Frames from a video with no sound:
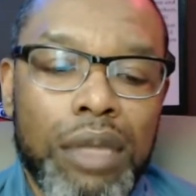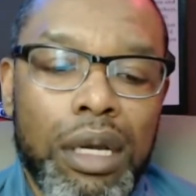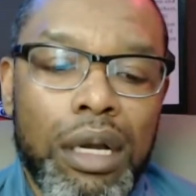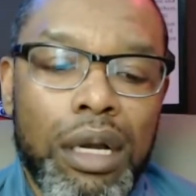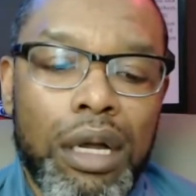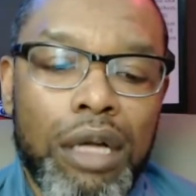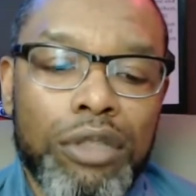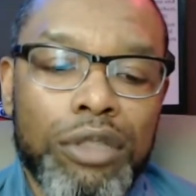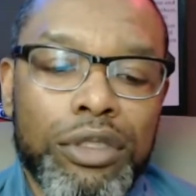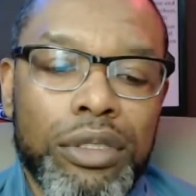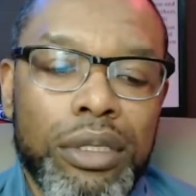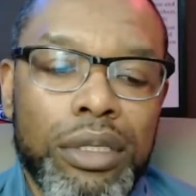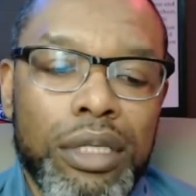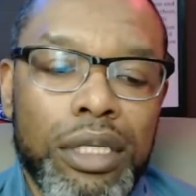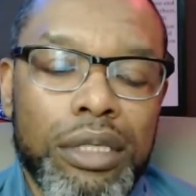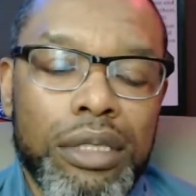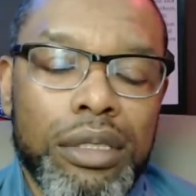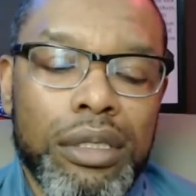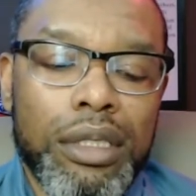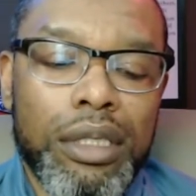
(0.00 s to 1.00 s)

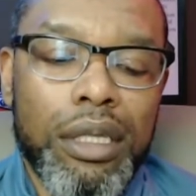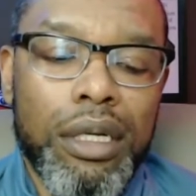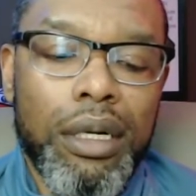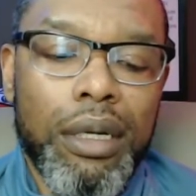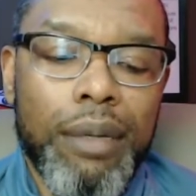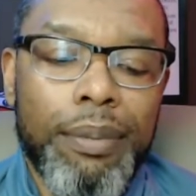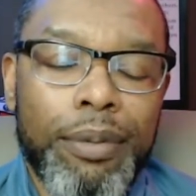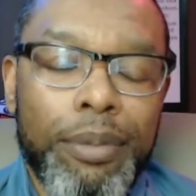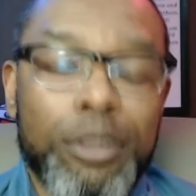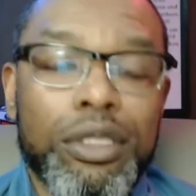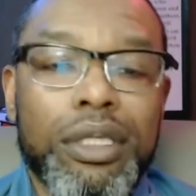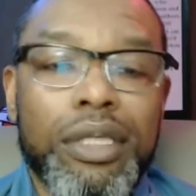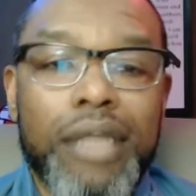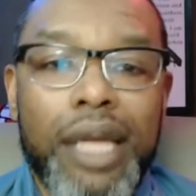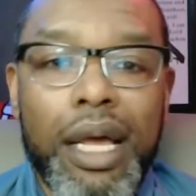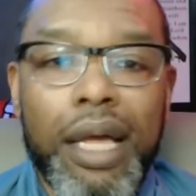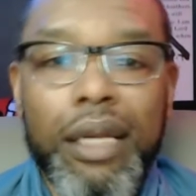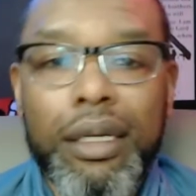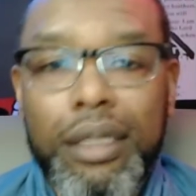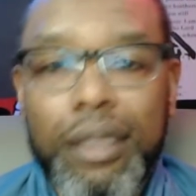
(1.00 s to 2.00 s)
alternate
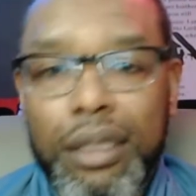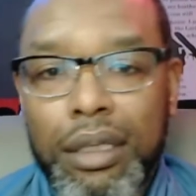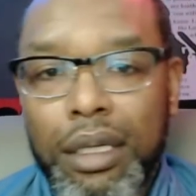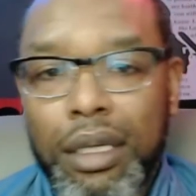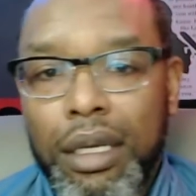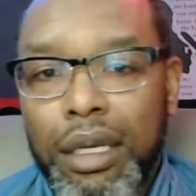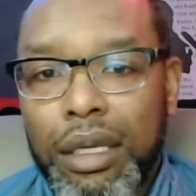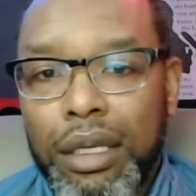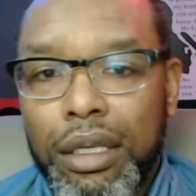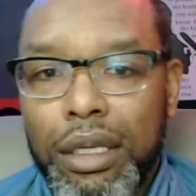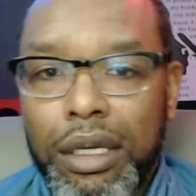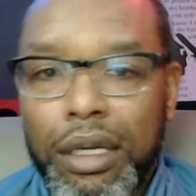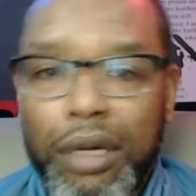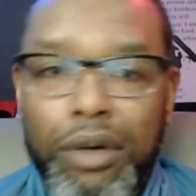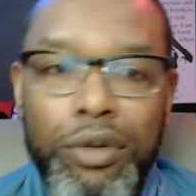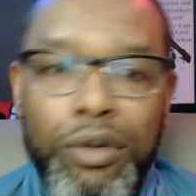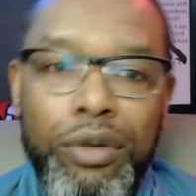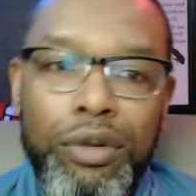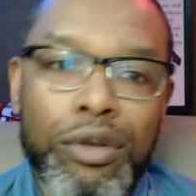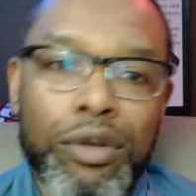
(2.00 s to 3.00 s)
personality.
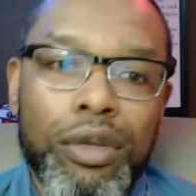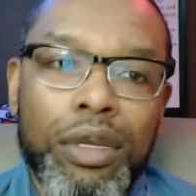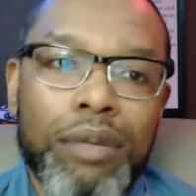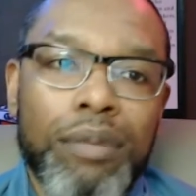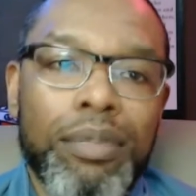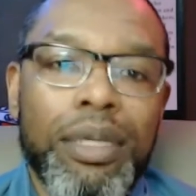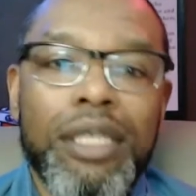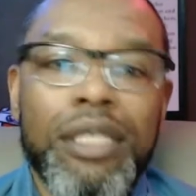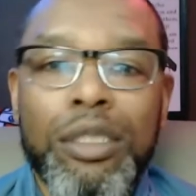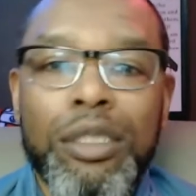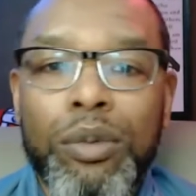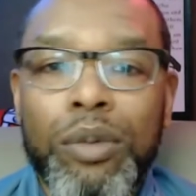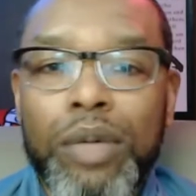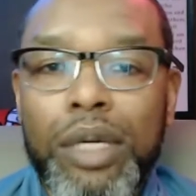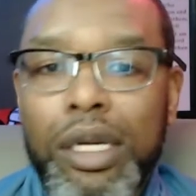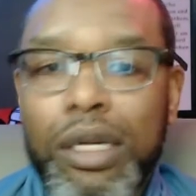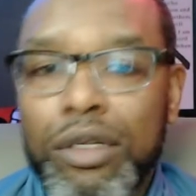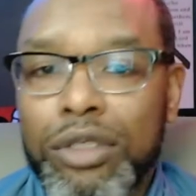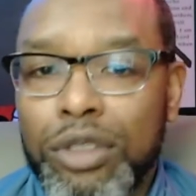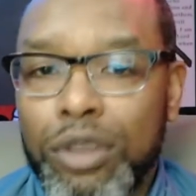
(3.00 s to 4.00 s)
You can be someone
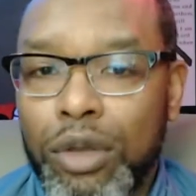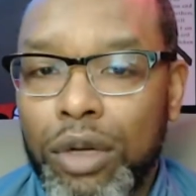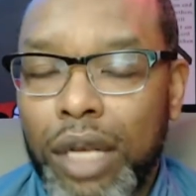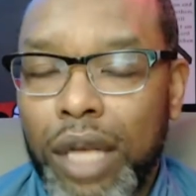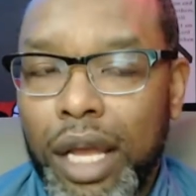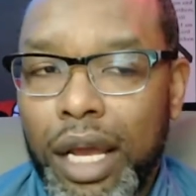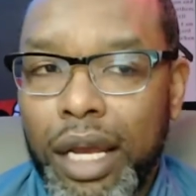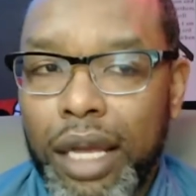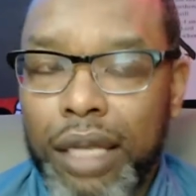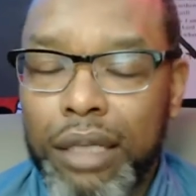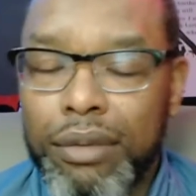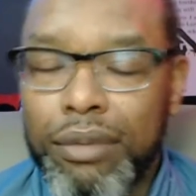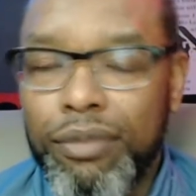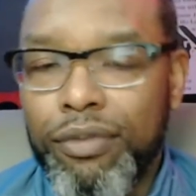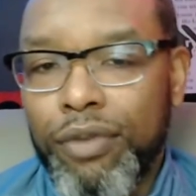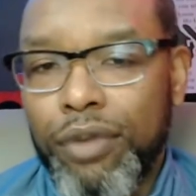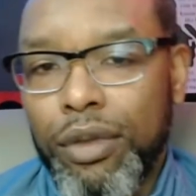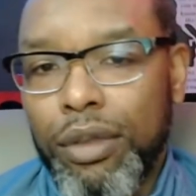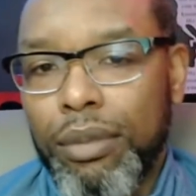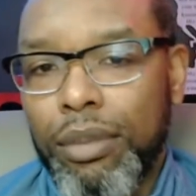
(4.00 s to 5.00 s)
else online
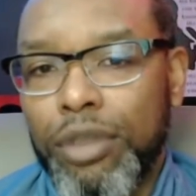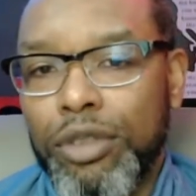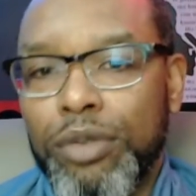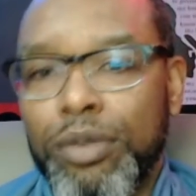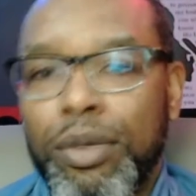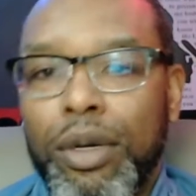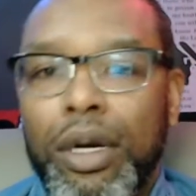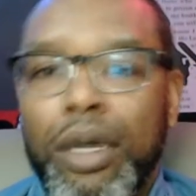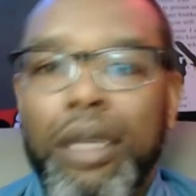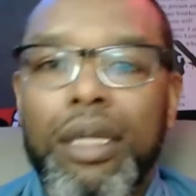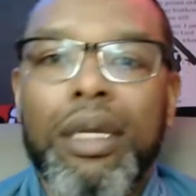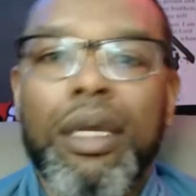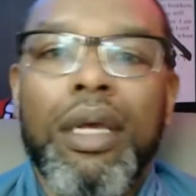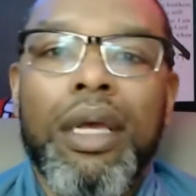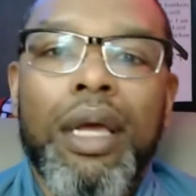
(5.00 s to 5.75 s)
for the most part.